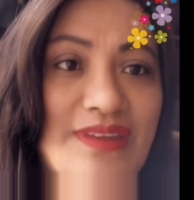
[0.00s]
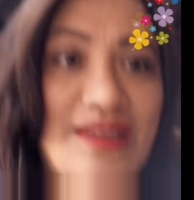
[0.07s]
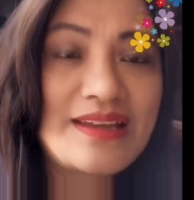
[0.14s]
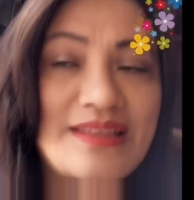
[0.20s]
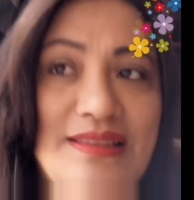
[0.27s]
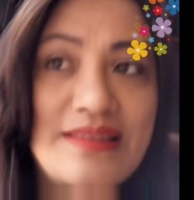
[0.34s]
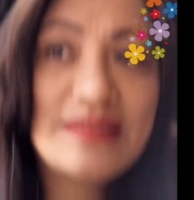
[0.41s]

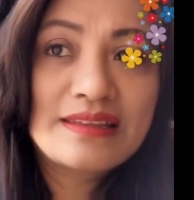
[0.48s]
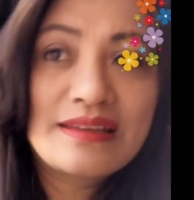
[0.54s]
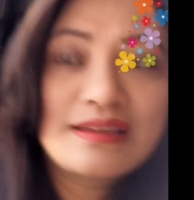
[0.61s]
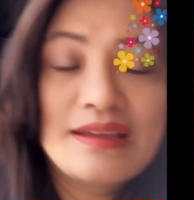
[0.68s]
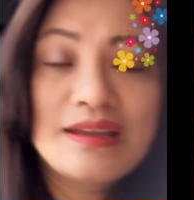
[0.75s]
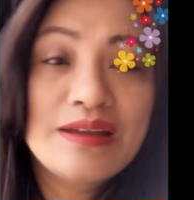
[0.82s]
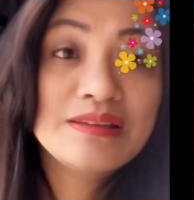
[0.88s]
And
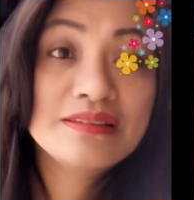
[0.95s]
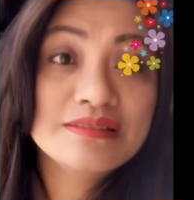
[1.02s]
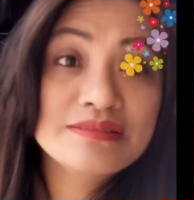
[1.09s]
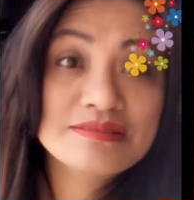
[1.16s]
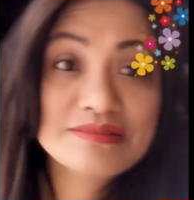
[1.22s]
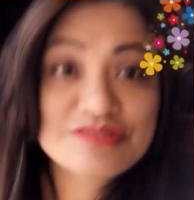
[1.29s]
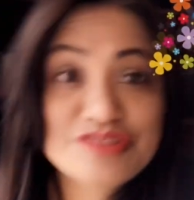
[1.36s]

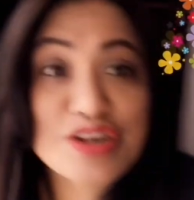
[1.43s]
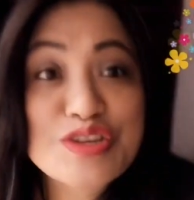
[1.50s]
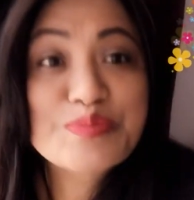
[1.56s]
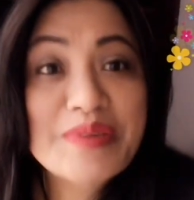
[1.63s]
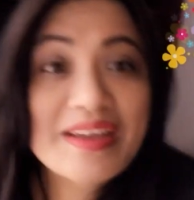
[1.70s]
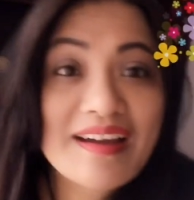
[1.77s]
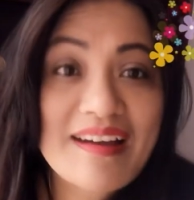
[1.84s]
trust
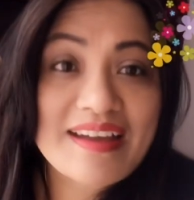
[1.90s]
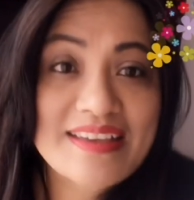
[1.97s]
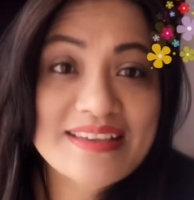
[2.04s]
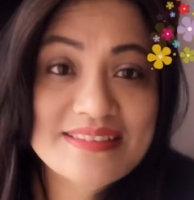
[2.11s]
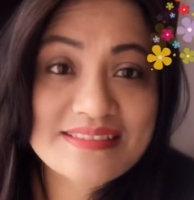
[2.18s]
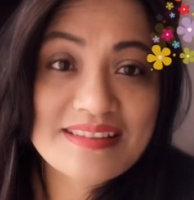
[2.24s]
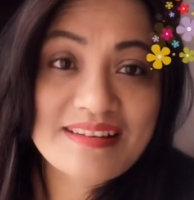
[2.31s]
me,
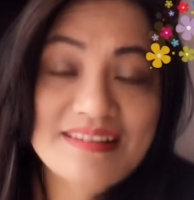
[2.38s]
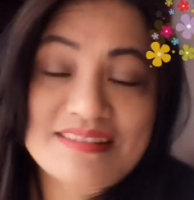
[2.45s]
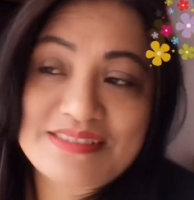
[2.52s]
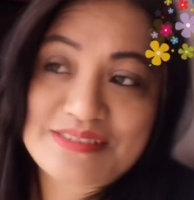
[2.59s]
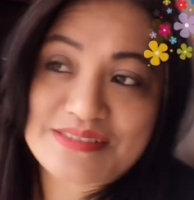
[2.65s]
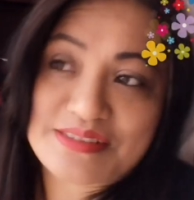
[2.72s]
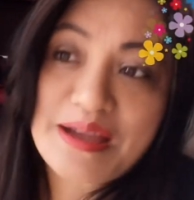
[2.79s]
guys, there are
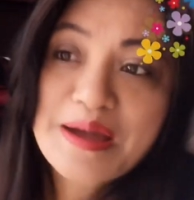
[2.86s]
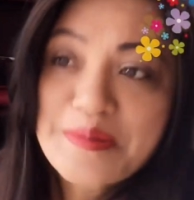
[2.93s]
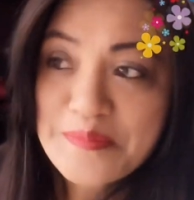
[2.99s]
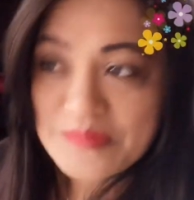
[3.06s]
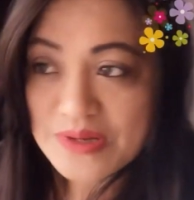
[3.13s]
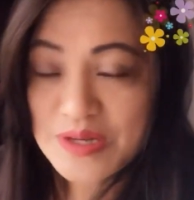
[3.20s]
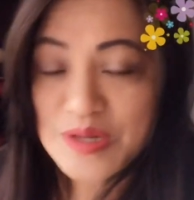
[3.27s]

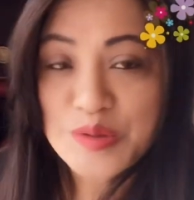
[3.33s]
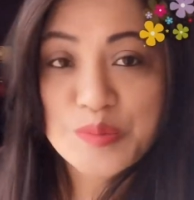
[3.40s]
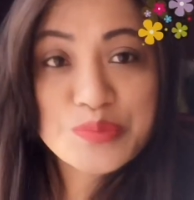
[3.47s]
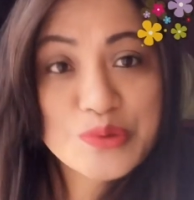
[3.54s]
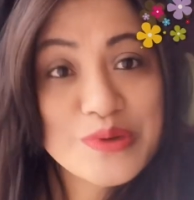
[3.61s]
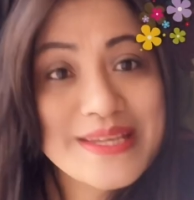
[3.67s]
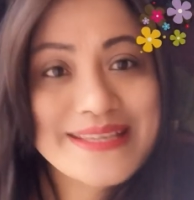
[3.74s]
some
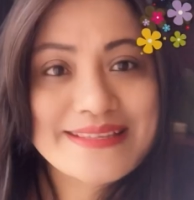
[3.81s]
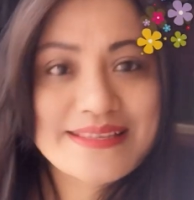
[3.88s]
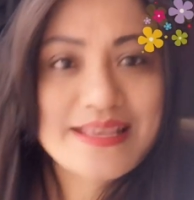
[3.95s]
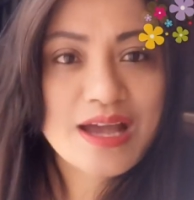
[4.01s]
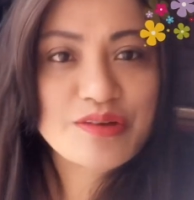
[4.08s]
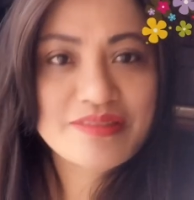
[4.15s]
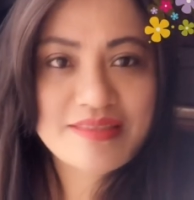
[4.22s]
bullies
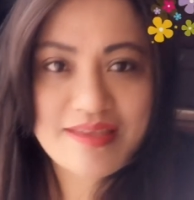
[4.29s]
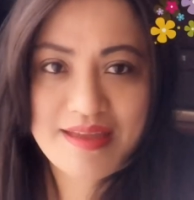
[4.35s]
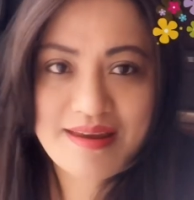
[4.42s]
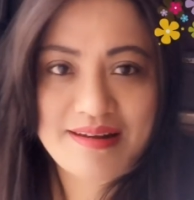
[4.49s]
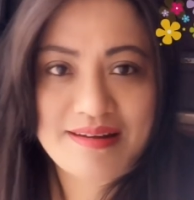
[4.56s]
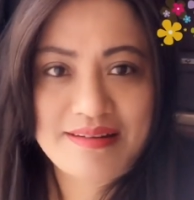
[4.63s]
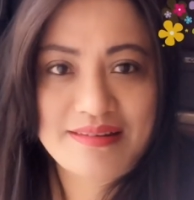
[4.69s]
out
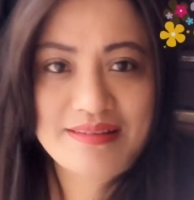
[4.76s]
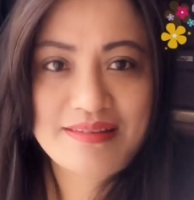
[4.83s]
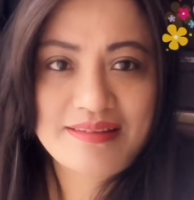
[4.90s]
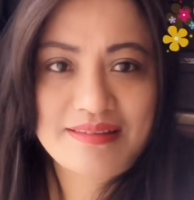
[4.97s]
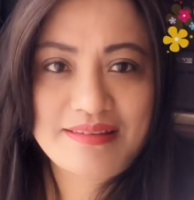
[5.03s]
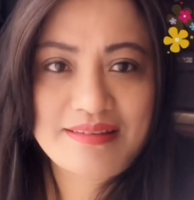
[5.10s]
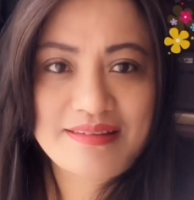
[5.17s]
there,
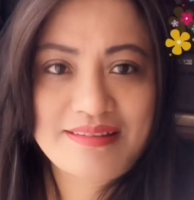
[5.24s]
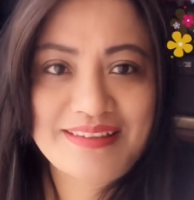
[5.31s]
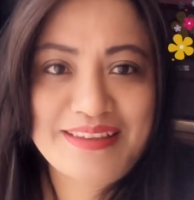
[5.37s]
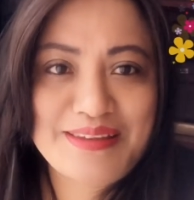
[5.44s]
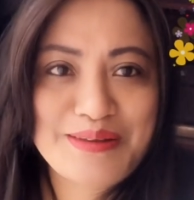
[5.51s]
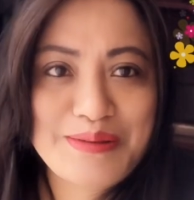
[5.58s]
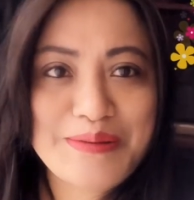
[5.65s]

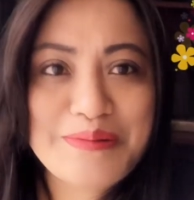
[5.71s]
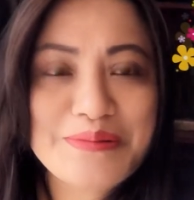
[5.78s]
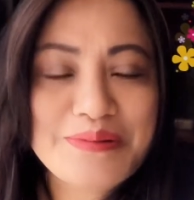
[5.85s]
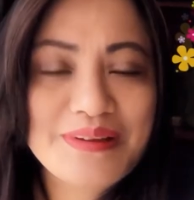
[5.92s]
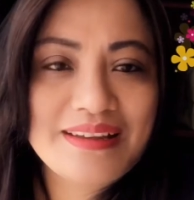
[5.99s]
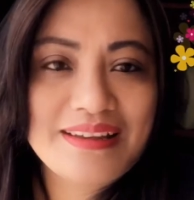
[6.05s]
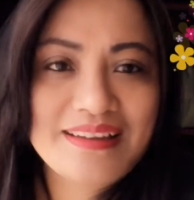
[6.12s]
you
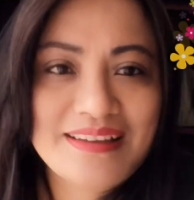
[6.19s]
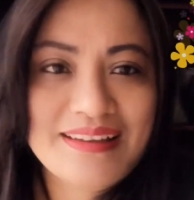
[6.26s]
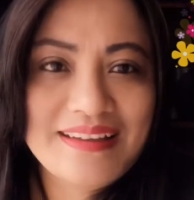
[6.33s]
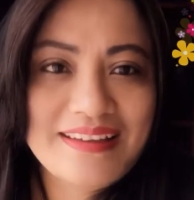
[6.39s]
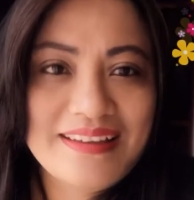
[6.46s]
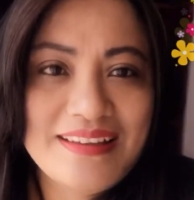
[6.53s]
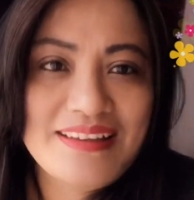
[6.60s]
know.
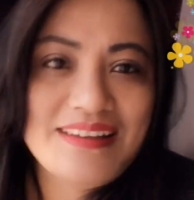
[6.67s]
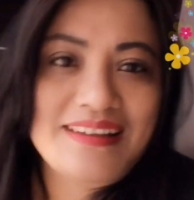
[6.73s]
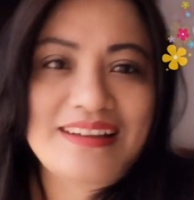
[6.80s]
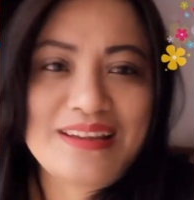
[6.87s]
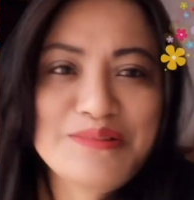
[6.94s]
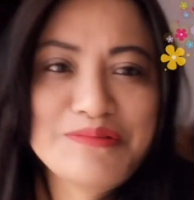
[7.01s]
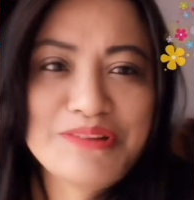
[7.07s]

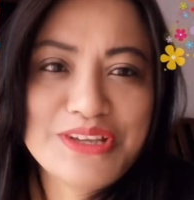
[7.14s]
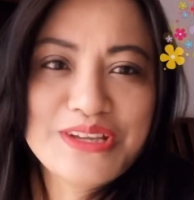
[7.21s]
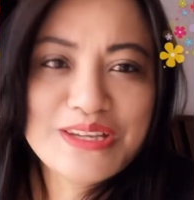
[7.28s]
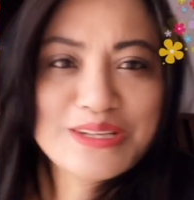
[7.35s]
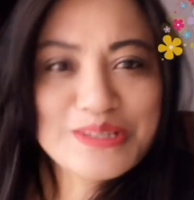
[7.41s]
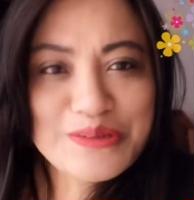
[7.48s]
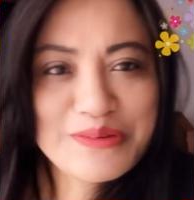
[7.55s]
And what are you
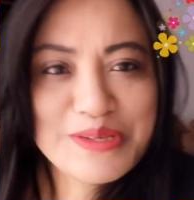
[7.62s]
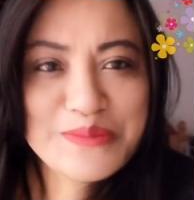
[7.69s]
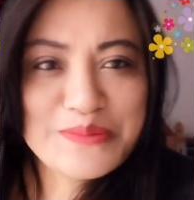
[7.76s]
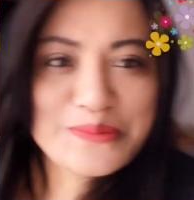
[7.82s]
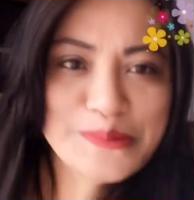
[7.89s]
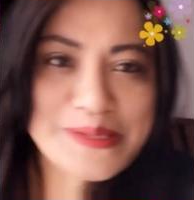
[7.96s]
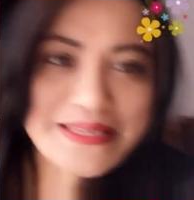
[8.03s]
going to do with the
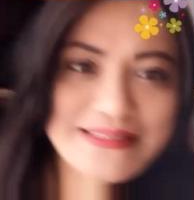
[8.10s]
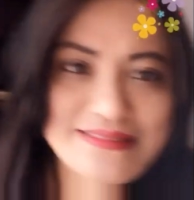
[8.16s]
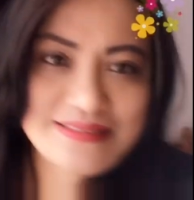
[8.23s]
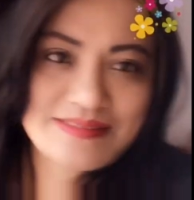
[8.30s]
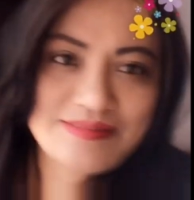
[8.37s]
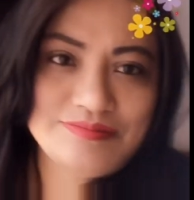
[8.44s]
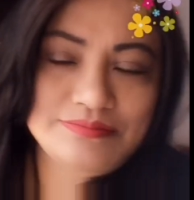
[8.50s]
bullies?